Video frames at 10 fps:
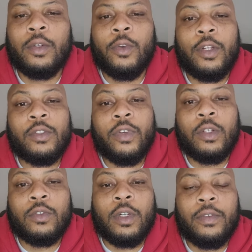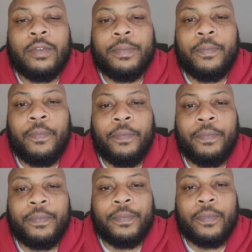Greetings, fellow traveler.
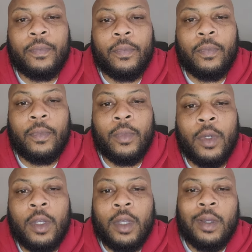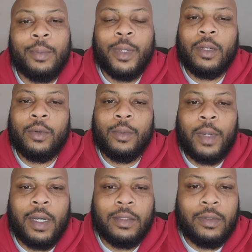I'm here to
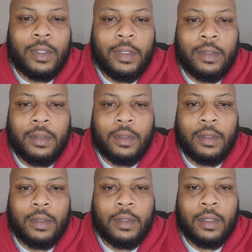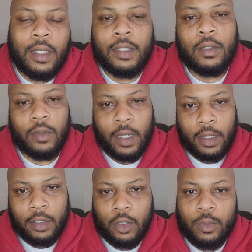remind you that it's
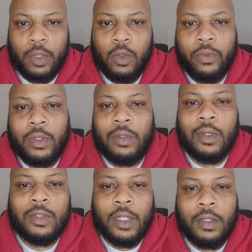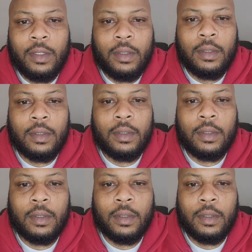okay as you maneuver through your journey
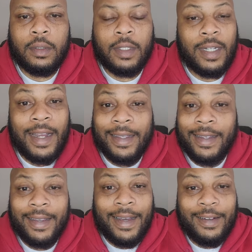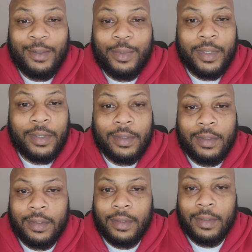to not get caught up in
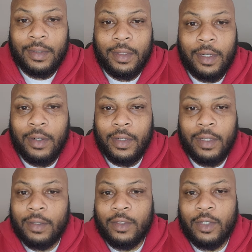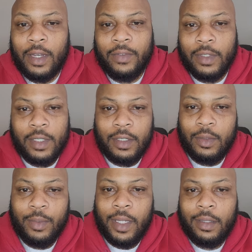all the other travelers that
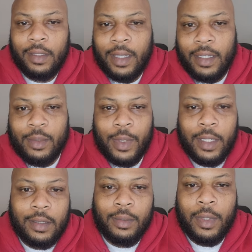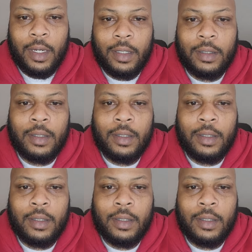you may catch passing by.